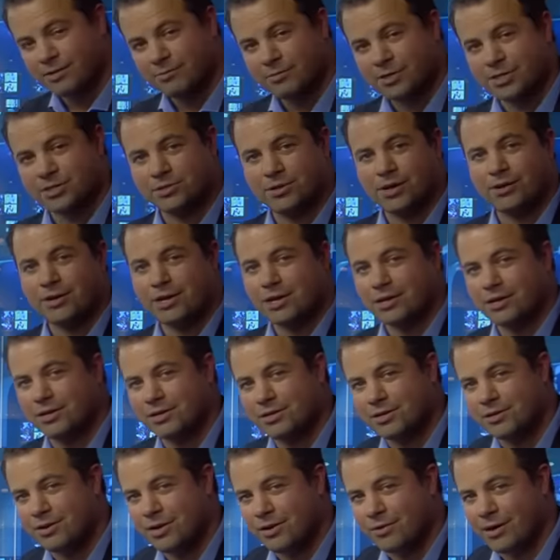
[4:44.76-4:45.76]
which are only going
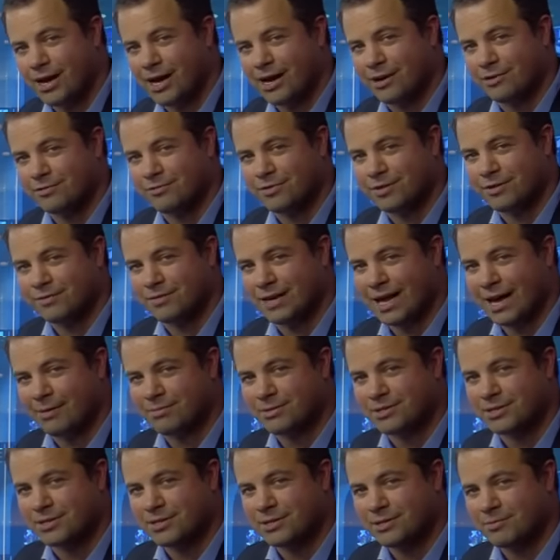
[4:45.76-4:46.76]
to do you a handful of
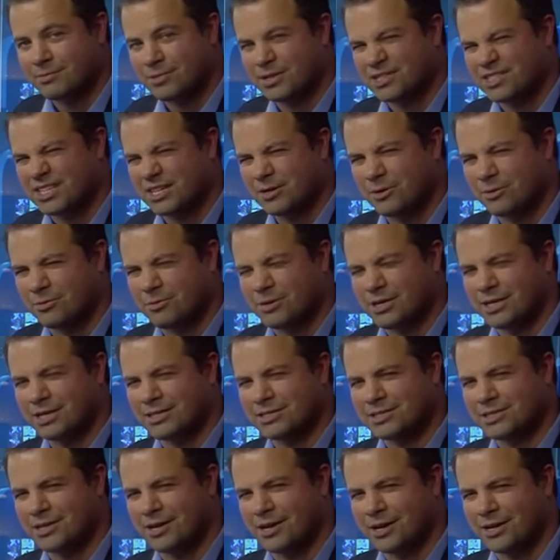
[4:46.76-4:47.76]
laps because they're not really
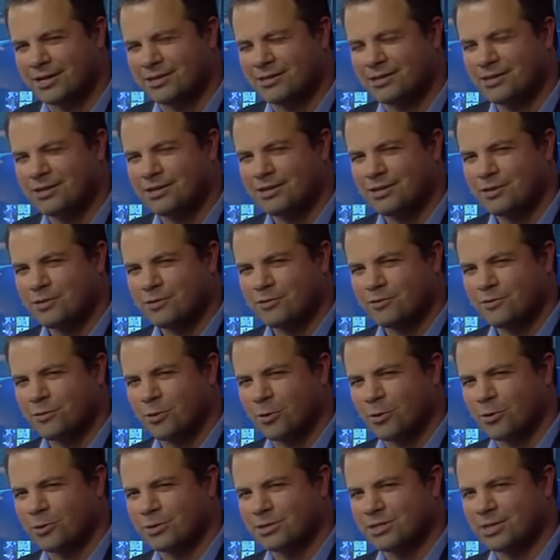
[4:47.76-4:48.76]
designed
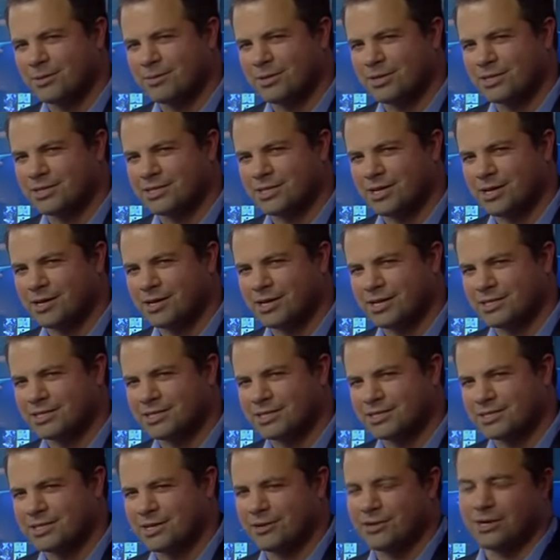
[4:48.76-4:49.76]
for some of the circuits
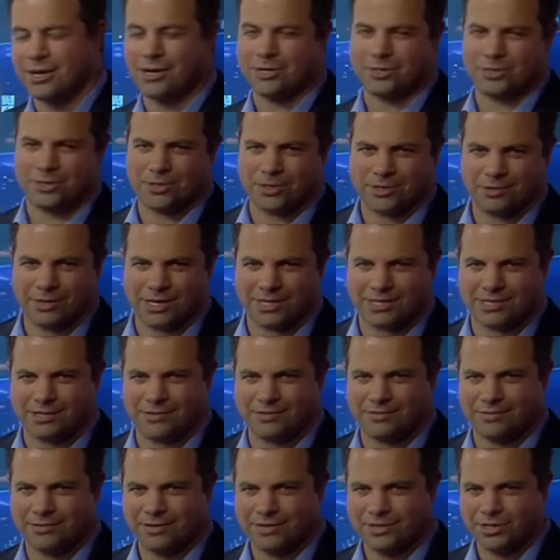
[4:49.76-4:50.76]
because they're an ultra
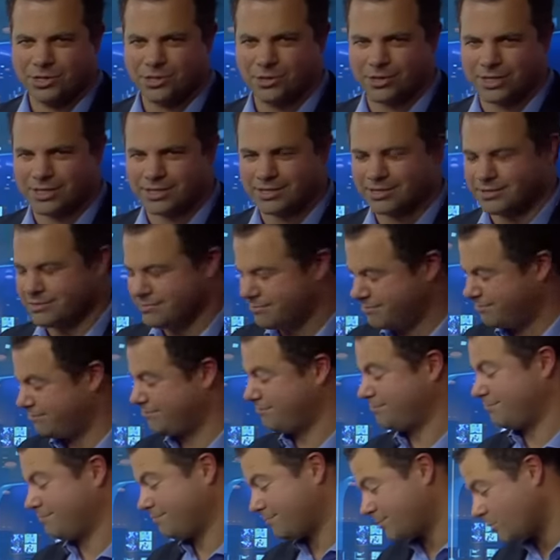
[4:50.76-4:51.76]
aggressive choice.
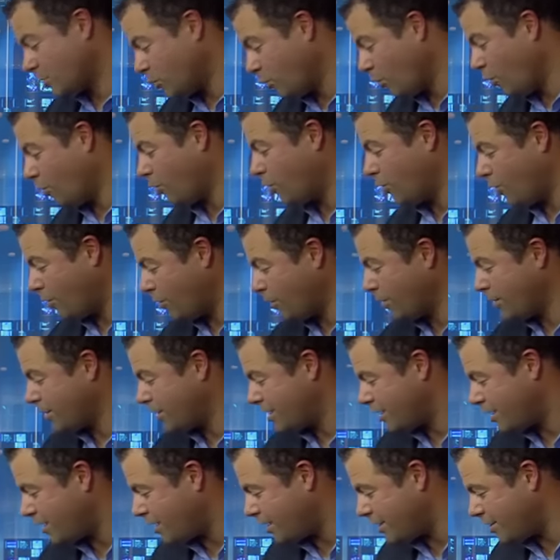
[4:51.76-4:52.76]
Or
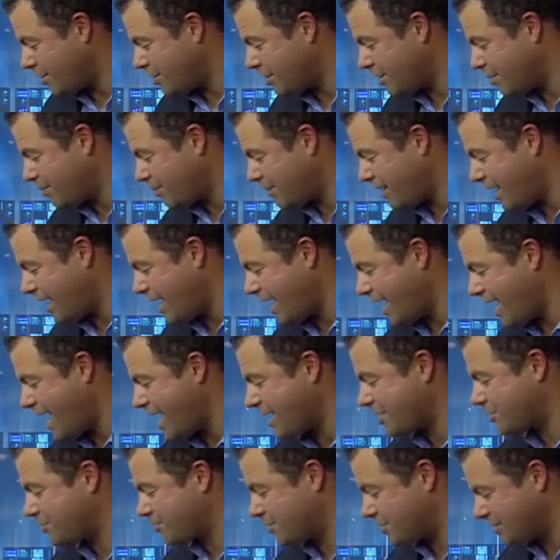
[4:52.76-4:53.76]
are you going to play
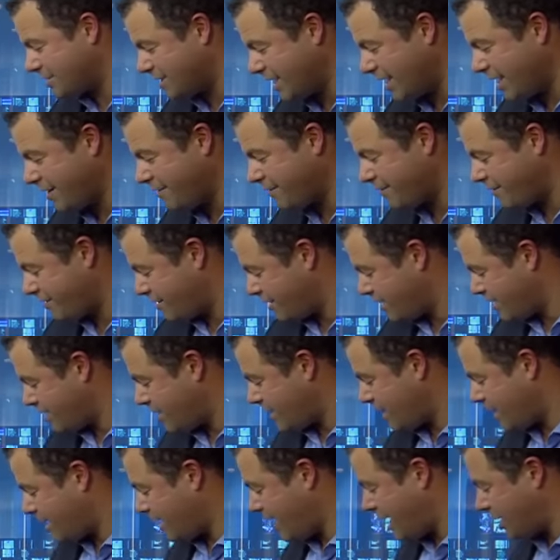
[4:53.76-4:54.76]
extra safe
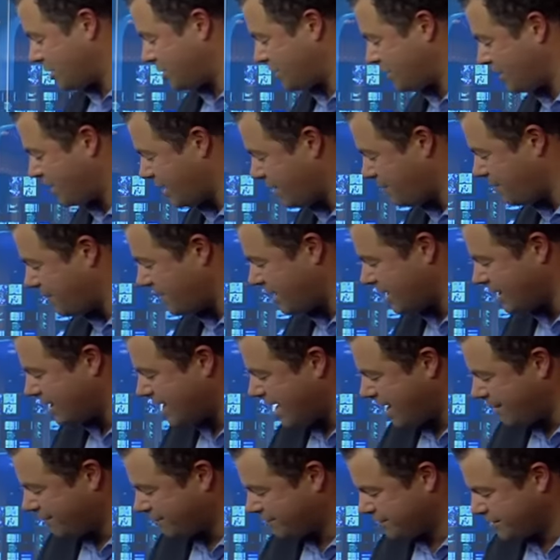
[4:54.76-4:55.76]
and actually be
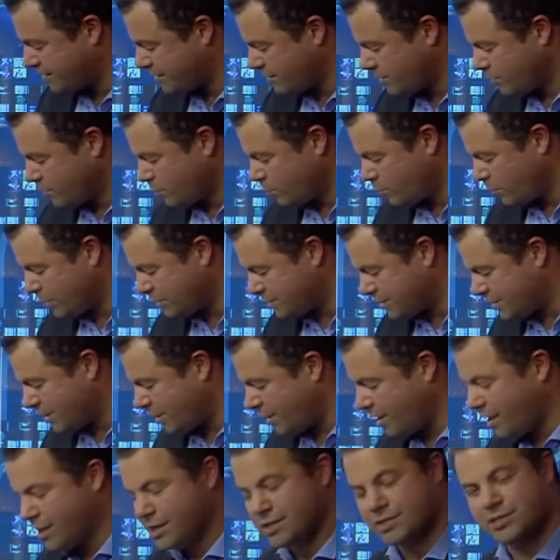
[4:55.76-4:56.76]
left with
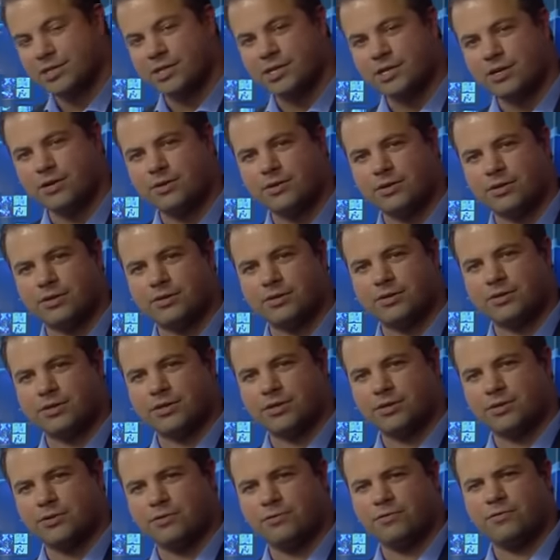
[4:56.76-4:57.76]
tyres that you can
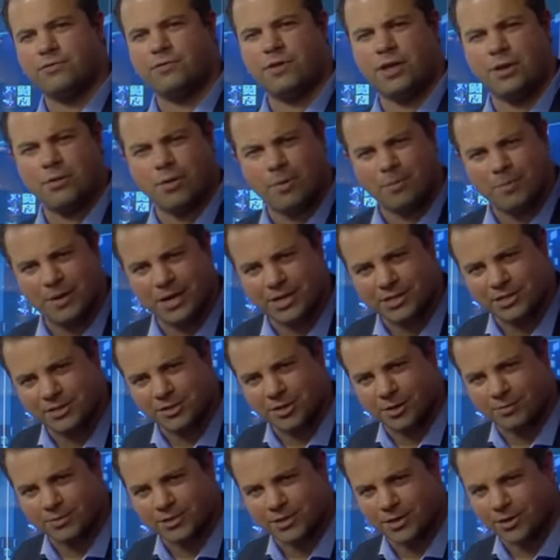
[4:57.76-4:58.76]
do fewer pit
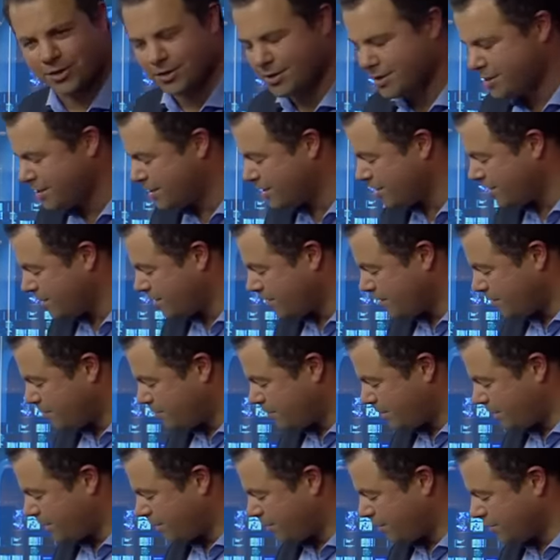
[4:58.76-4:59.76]
stops on
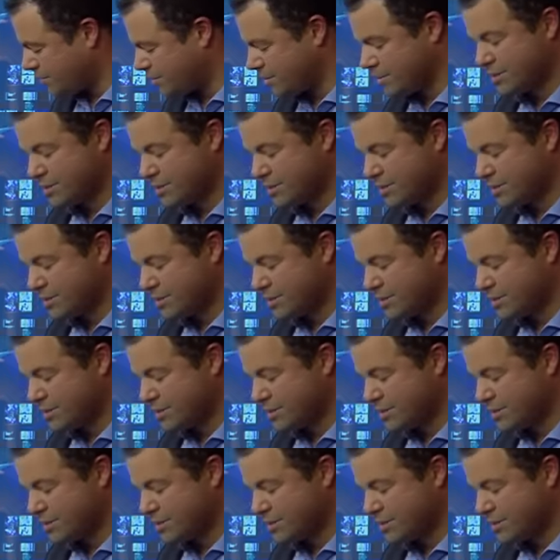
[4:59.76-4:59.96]
because